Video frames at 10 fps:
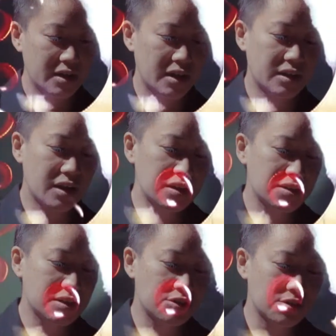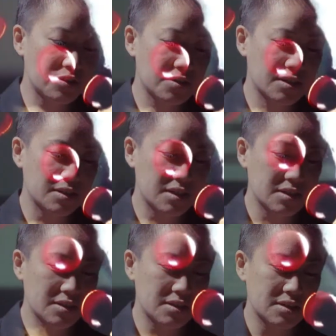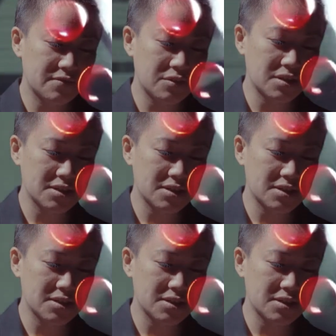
An uneasy truce exists for the